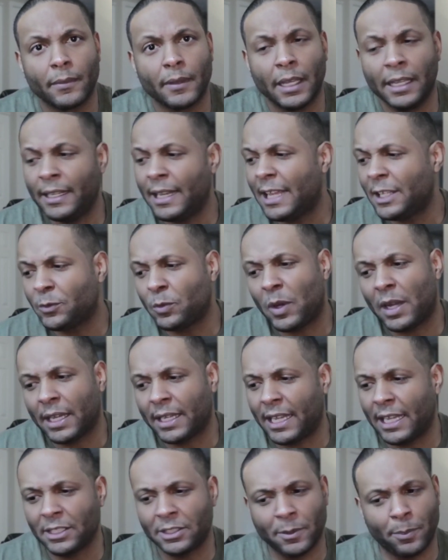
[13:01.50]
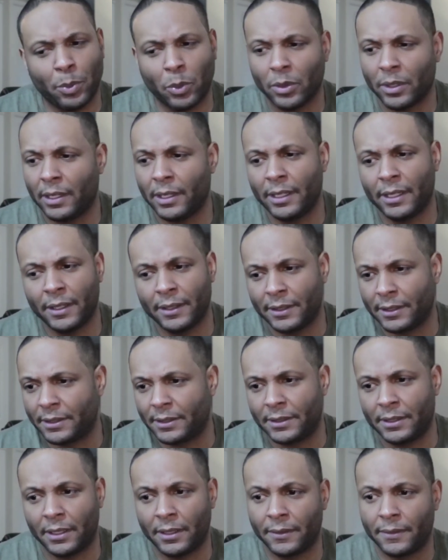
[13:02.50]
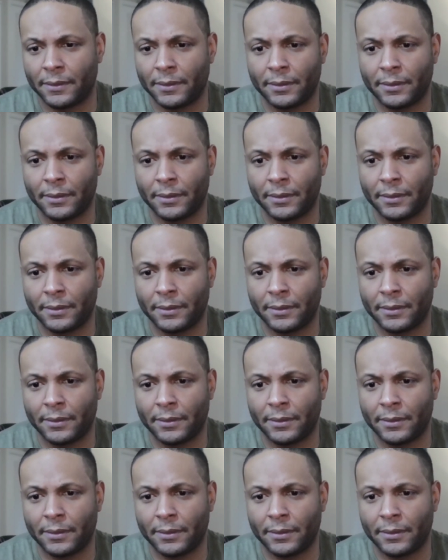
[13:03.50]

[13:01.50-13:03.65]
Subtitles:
And that's why I can't support any of this stuff.